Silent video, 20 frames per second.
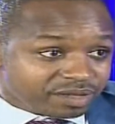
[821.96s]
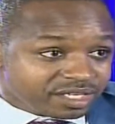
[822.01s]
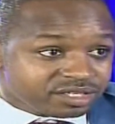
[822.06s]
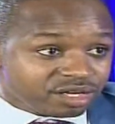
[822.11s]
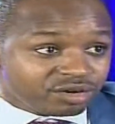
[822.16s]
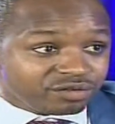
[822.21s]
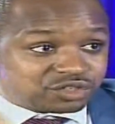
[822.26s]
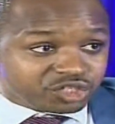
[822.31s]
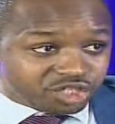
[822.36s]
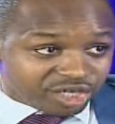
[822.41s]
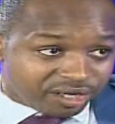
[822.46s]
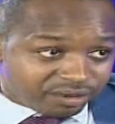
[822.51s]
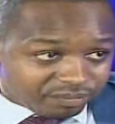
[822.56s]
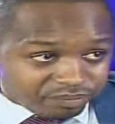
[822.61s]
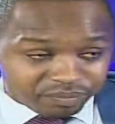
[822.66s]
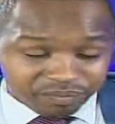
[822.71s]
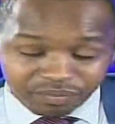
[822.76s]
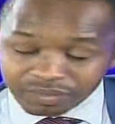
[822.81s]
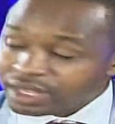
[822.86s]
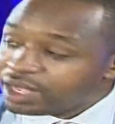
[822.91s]
instead of jail.
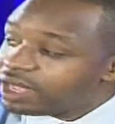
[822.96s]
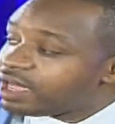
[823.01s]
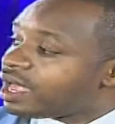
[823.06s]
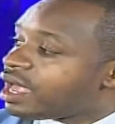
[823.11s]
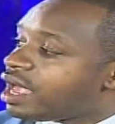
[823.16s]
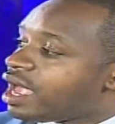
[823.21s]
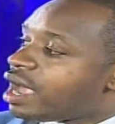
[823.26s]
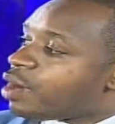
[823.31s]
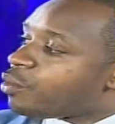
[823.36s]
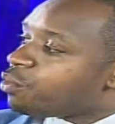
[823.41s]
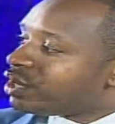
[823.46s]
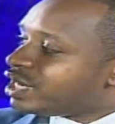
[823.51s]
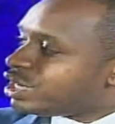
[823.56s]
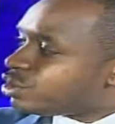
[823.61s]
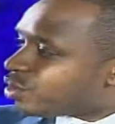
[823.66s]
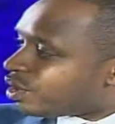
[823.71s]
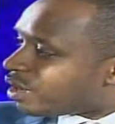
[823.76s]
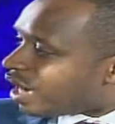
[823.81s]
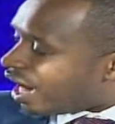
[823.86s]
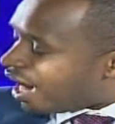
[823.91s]
We need to